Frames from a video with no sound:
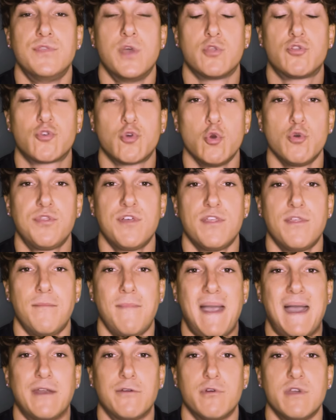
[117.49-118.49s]
The truth of
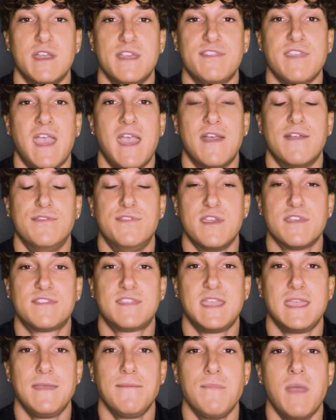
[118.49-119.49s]
the matter is,
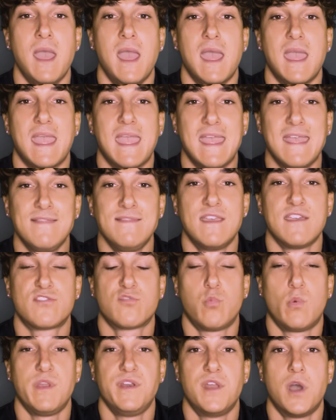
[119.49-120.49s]
this team in
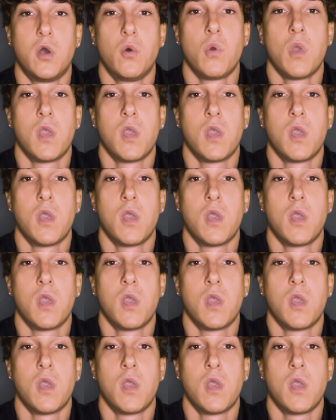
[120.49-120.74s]
this window,